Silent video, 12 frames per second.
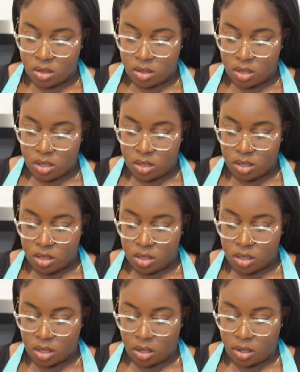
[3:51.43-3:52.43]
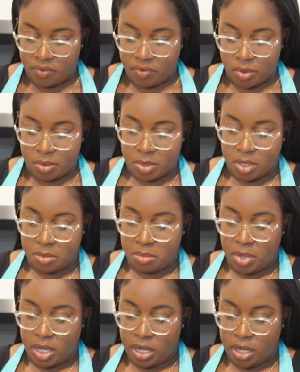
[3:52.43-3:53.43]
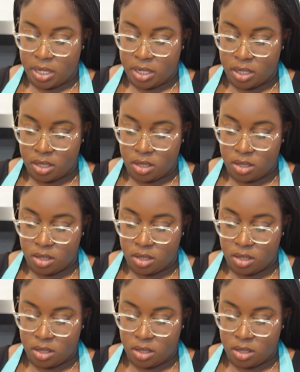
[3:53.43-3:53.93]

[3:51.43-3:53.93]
Let's start from the back.